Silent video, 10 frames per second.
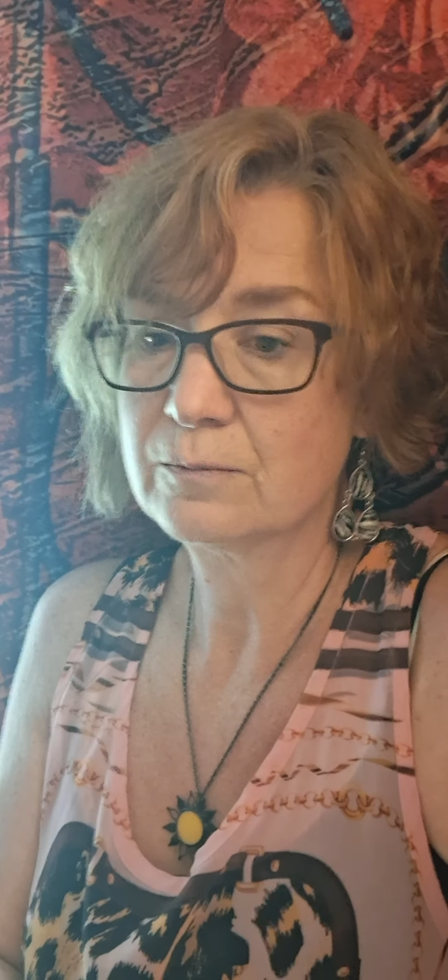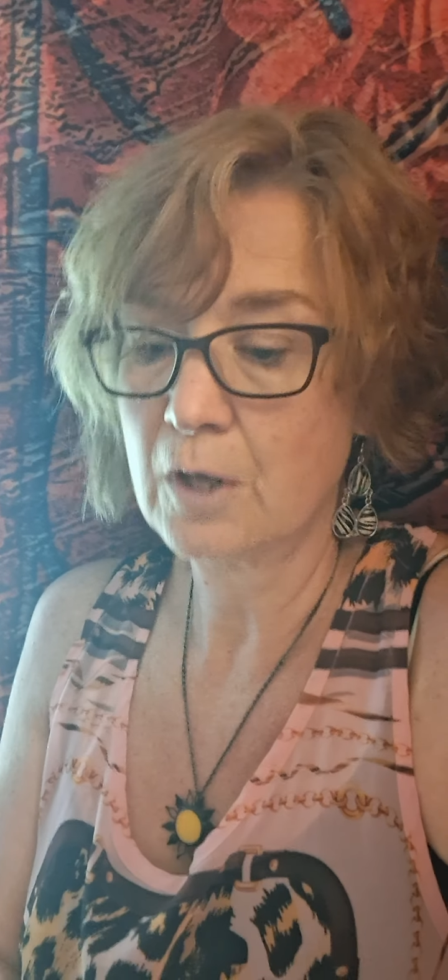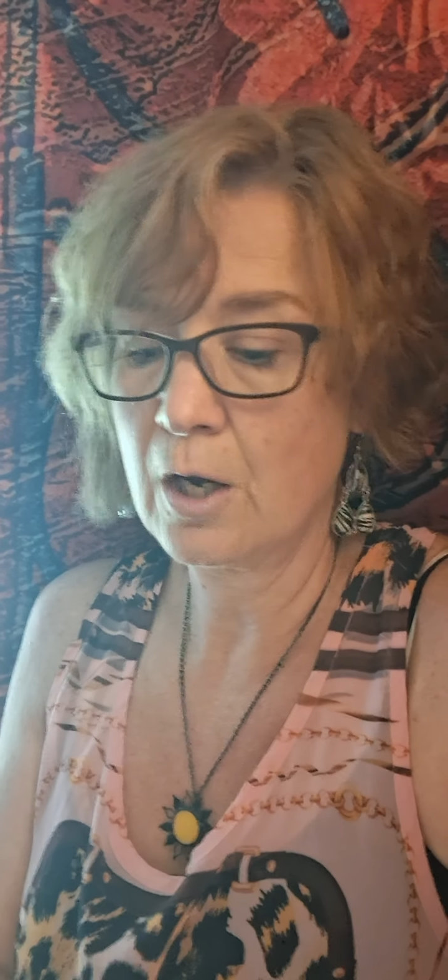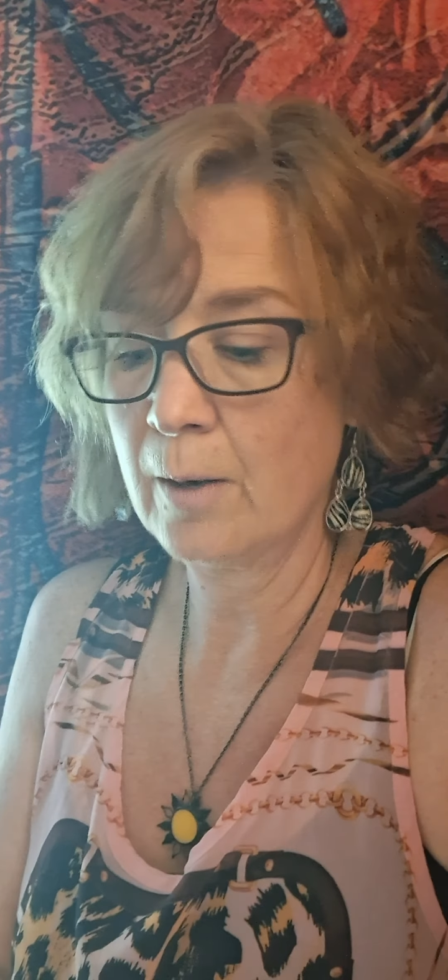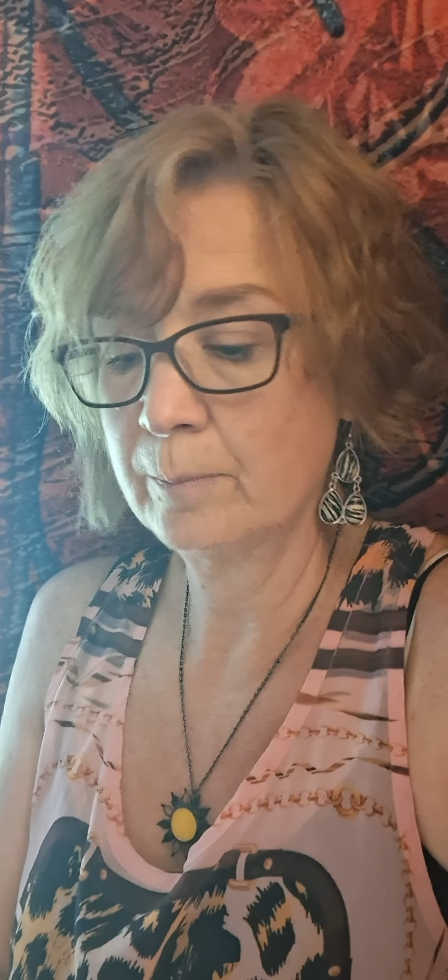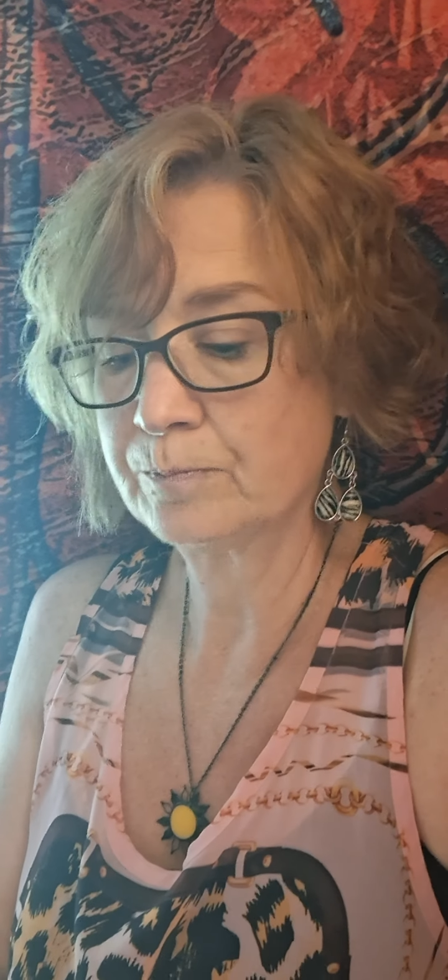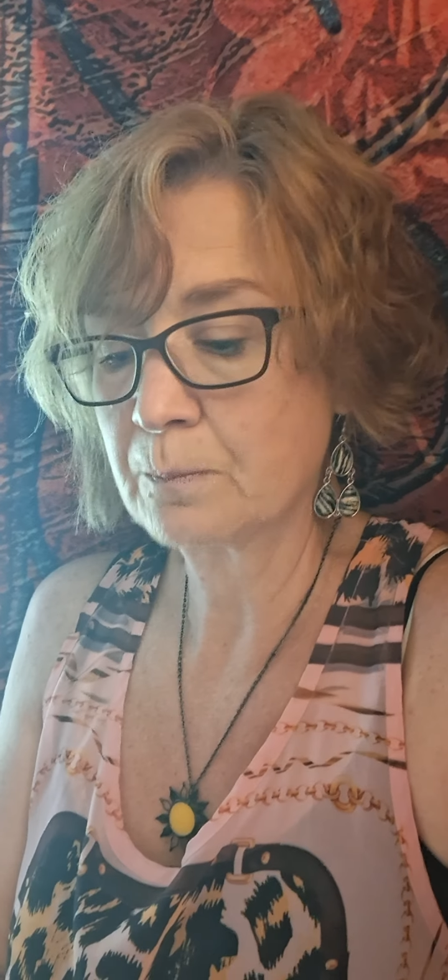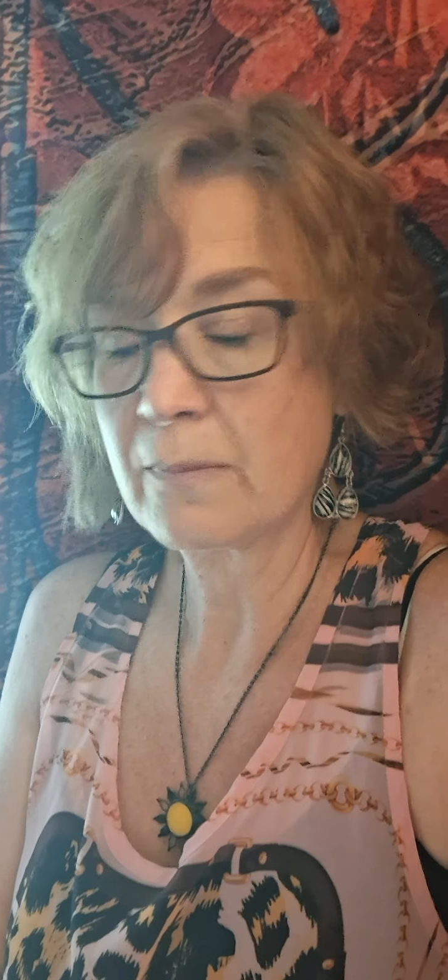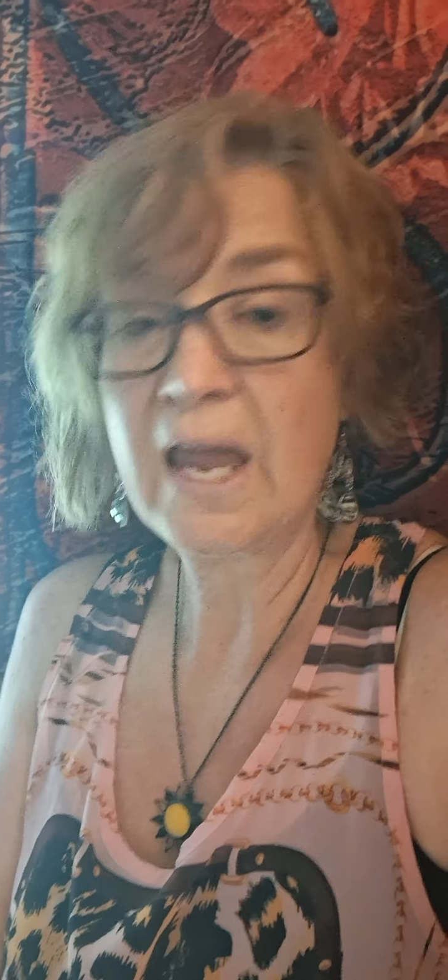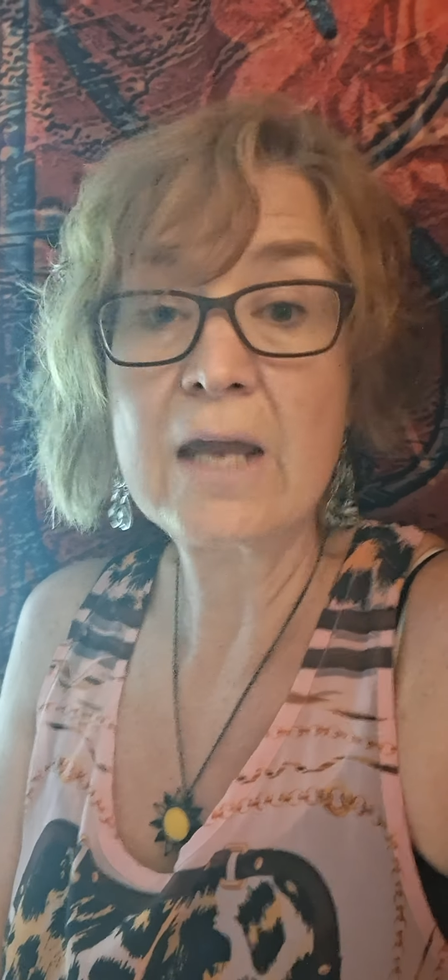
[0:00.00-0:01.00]
And
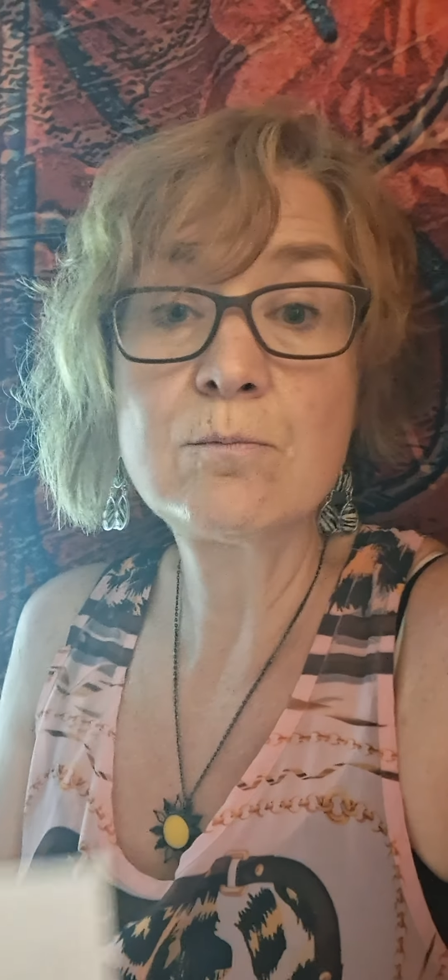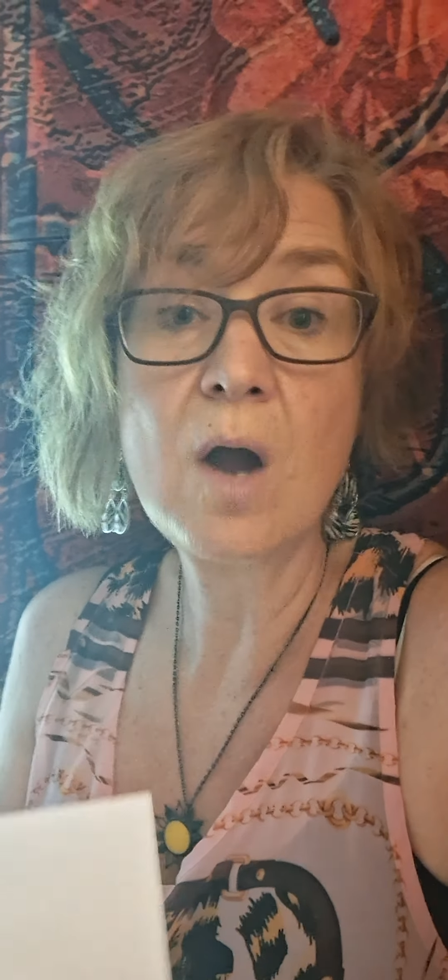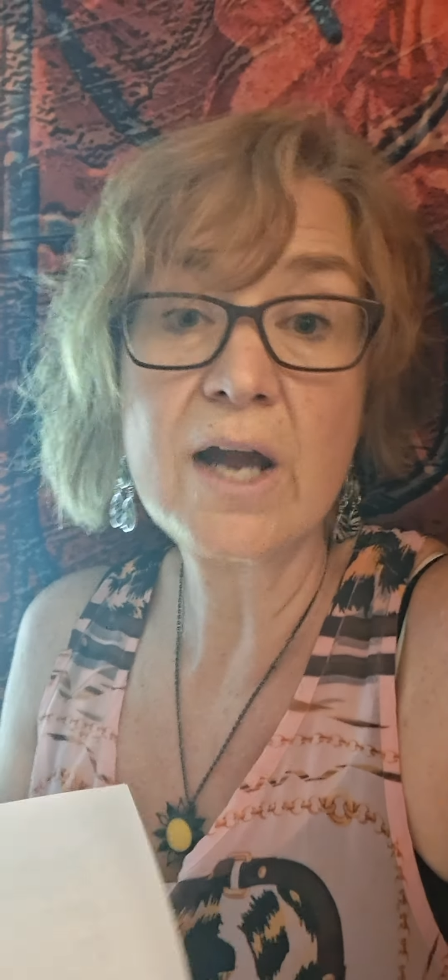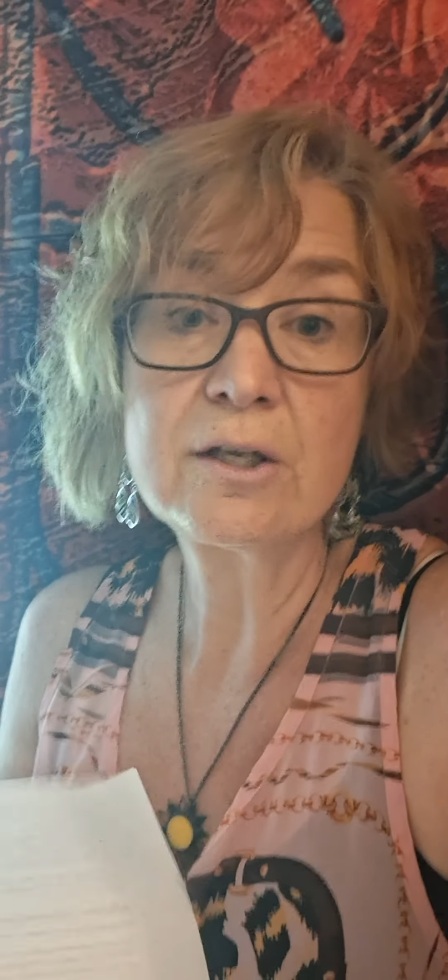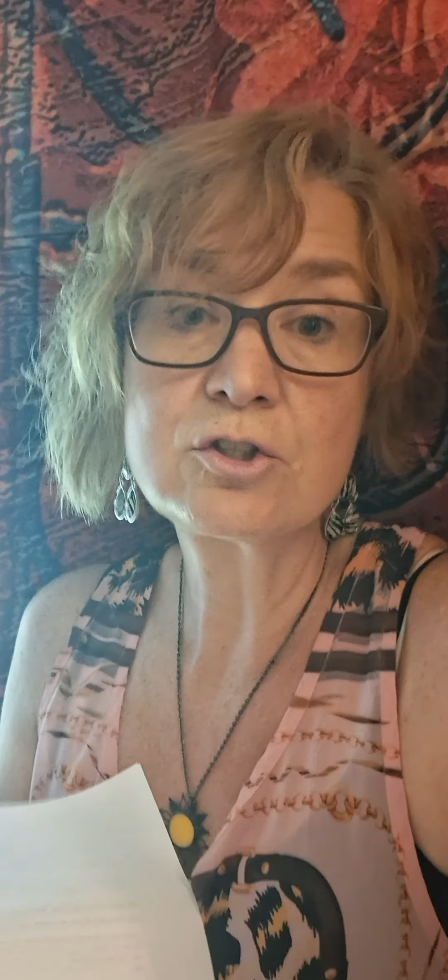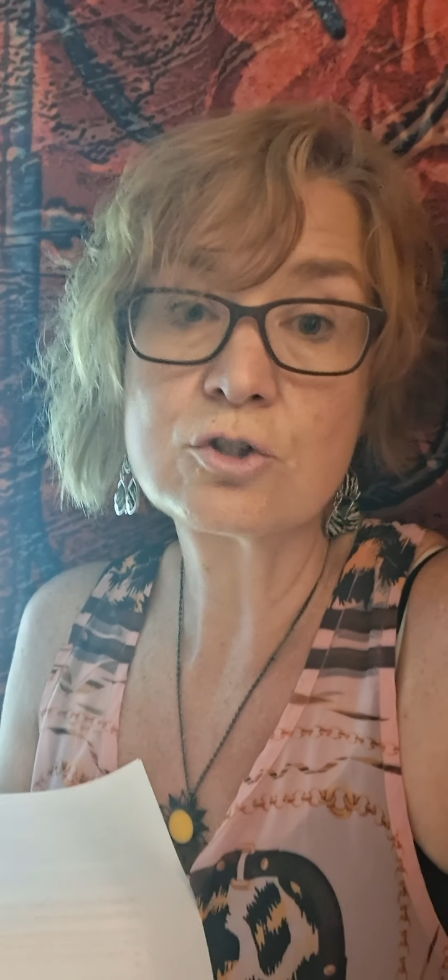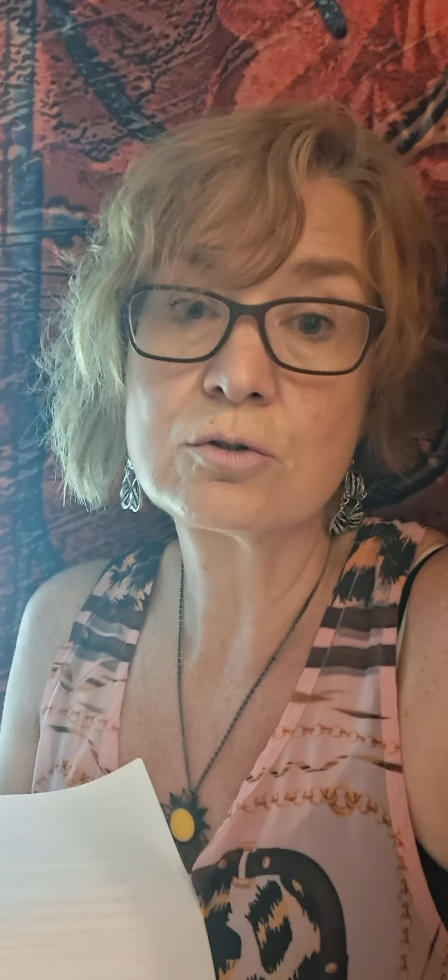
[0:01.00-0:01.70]
my